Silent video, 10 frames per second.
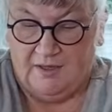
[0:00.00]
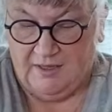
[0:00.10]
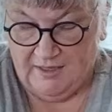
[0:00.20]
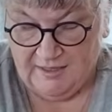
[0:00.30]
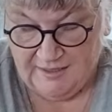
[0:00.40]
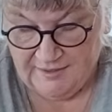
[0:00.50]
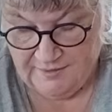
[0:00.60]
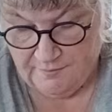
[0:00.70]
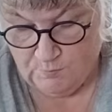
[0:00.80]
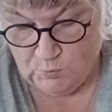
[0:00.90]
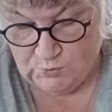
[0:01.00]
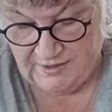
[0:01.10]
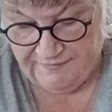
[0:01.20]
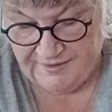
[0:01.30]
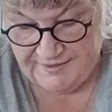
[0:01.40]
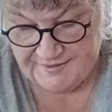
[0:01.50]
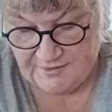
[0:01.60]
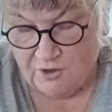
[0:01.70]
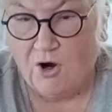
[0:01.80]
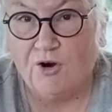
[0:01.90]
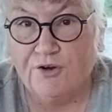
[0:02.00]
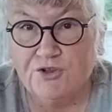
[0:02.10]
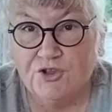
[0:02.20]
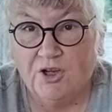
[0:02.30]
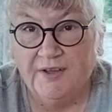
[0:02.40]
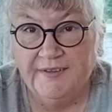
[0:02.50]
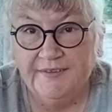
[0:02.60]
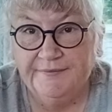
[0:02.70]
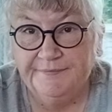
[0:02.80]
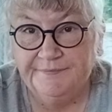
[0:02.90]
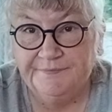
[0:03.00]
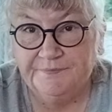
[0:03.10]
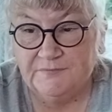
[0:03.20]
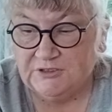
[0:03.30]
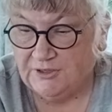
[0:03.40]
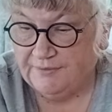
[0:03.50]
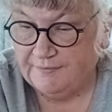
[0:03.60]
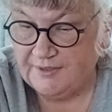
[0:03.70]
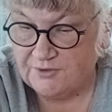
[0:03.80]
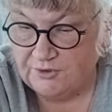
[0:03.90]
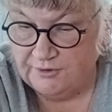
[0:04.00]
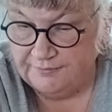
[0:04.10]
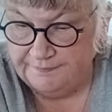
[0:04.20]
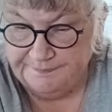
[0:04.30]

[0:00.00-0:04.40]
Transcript: And more daffies, orange eye. So that's good.